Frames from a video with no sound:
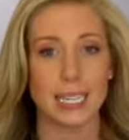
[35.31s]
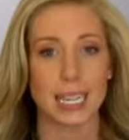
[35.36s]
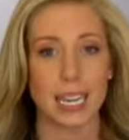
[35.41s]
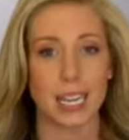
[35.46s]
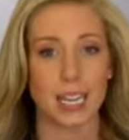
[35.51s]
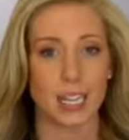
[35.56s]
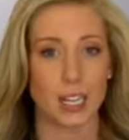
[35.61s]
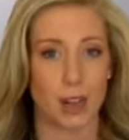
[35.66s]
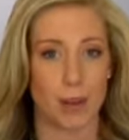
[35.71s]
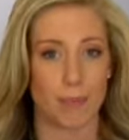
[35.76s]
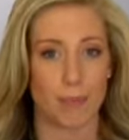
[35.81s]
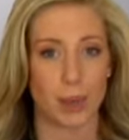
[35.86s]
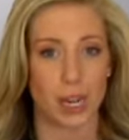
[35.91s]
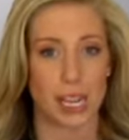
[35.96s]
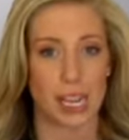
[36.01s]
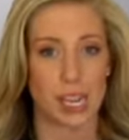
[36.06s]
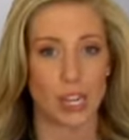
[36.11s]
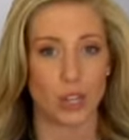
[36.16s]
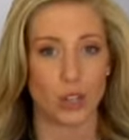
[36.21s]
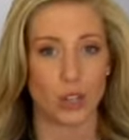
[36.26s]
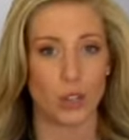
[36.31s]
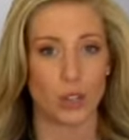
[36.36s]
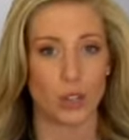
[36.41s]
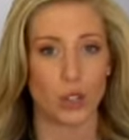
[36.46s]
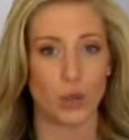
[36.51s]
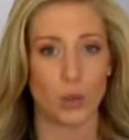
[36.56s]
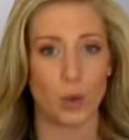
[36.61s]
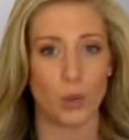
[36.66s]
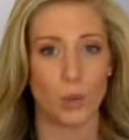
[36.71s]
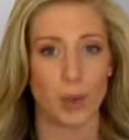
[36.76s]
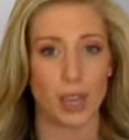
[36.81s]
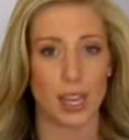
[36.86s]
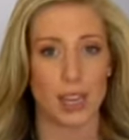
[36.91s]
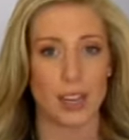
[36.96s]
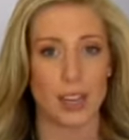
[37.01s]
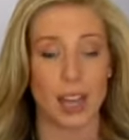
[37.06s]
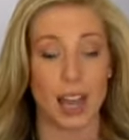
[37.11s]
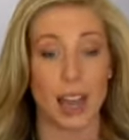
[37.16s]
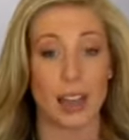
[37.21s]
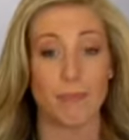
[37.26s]
tech company could swoop
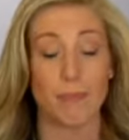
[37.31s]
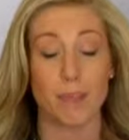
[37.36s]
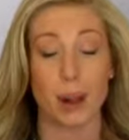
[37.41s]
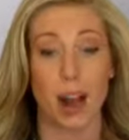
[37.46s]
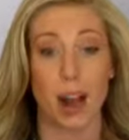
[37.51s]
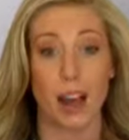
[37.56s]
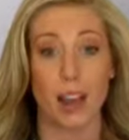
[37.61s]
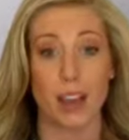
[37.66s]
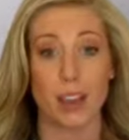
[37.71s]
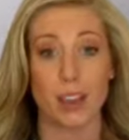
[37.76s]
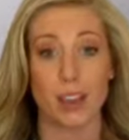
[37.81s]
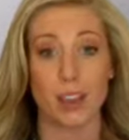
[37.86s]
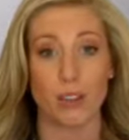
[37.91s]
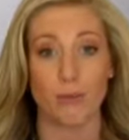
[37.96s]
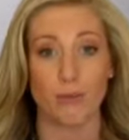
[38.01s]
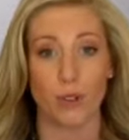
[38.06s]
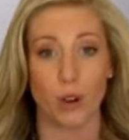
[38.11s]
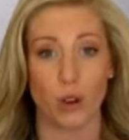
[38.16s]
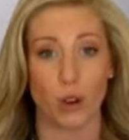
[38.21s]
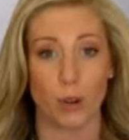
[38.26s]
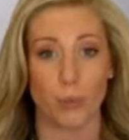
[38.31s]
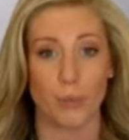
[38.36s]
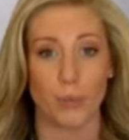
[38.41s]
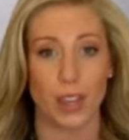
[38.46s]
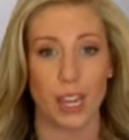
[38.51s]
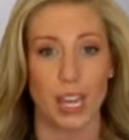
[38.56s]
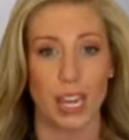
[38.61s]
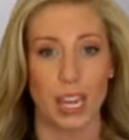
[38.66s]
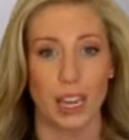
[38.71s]
in and buy the firm.